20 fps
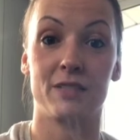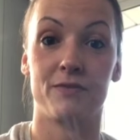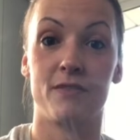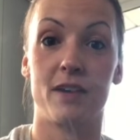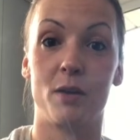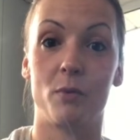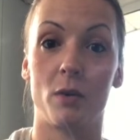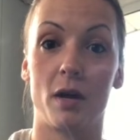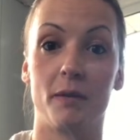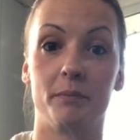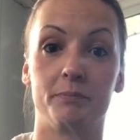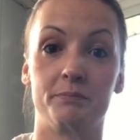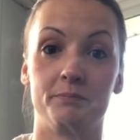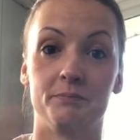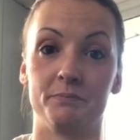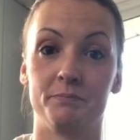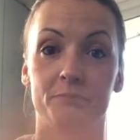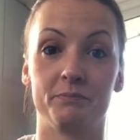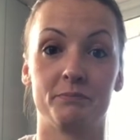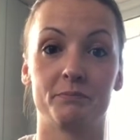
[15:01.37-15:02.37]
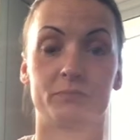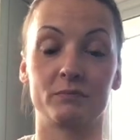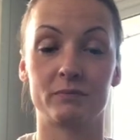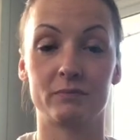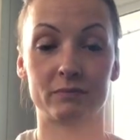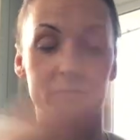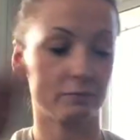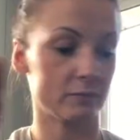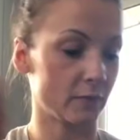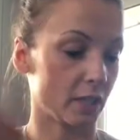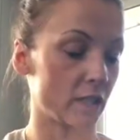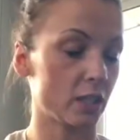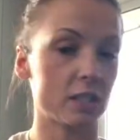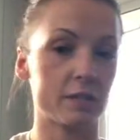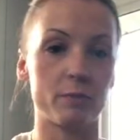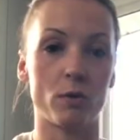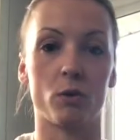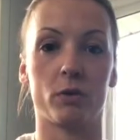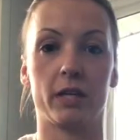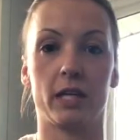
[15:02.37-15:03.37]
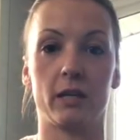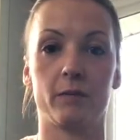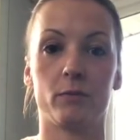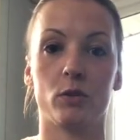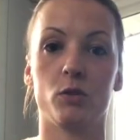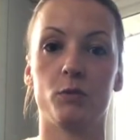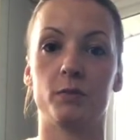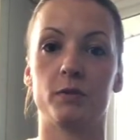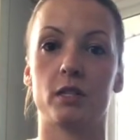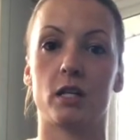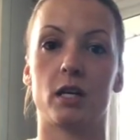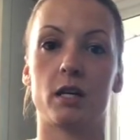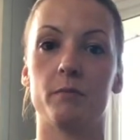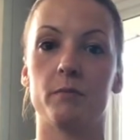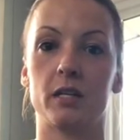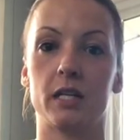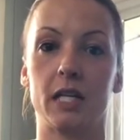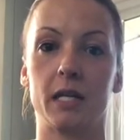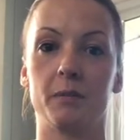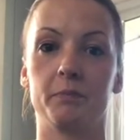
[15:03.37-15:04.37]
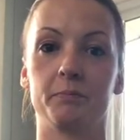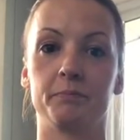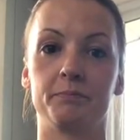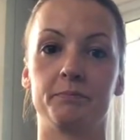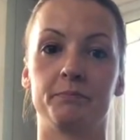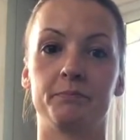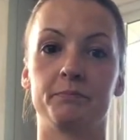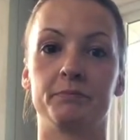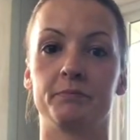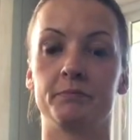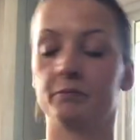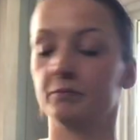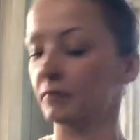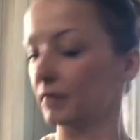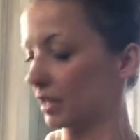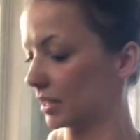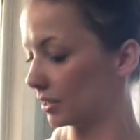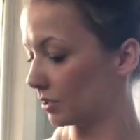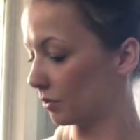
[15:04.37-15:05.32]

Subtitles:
fun one. Little Smokey. Oops, sorry, bunny. He's